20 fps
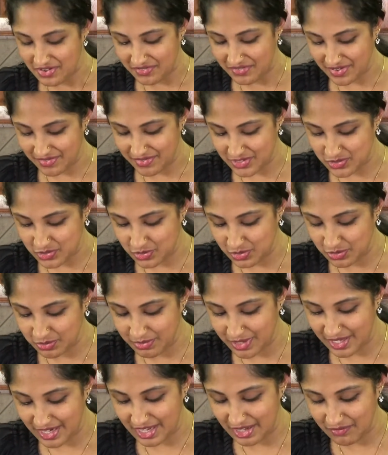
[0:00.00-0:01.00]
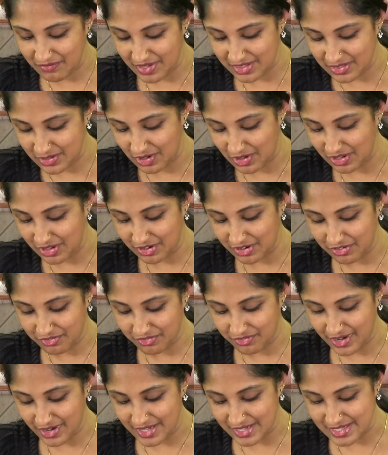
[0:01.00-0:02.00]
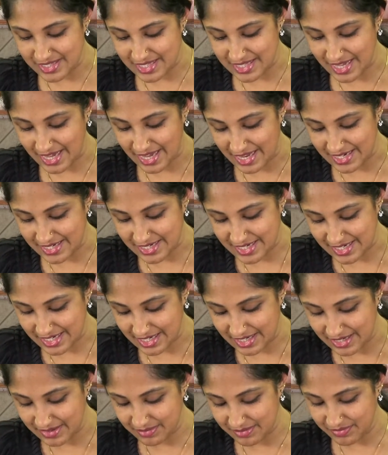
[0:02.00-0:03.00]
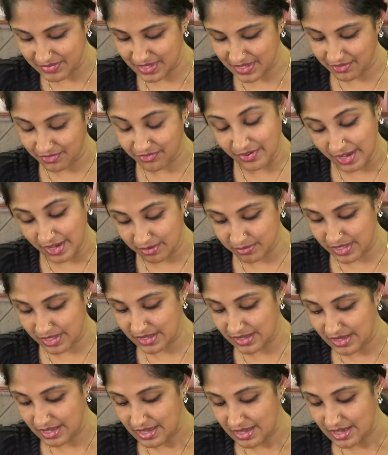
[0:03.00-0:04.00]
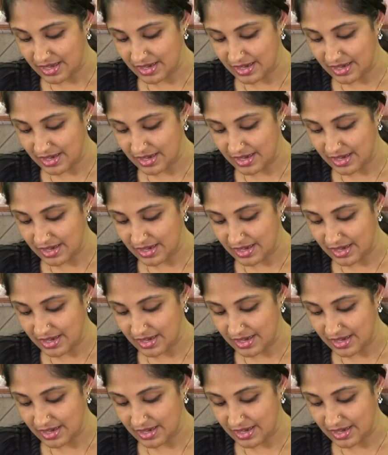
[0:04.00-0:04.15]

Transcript: We have a Zoom meeting with all our friends and a family